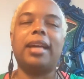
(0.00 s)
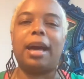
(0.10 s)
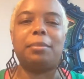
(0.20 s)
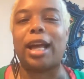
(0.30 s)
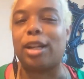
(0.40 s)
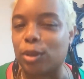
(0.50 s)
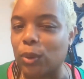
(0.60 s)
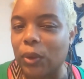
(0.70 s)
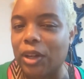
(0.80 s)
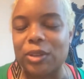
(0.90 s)
I'm not a
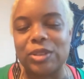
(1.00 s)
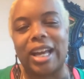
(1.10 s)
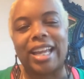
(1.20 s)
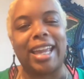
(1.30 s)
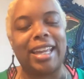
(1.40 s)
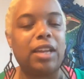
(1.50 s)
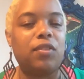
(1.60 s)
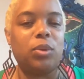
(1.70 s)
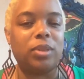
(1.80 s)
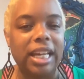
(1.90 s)
lawyer, so I can't give
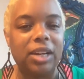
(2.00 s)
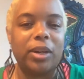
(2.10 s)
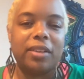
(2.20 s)
you legal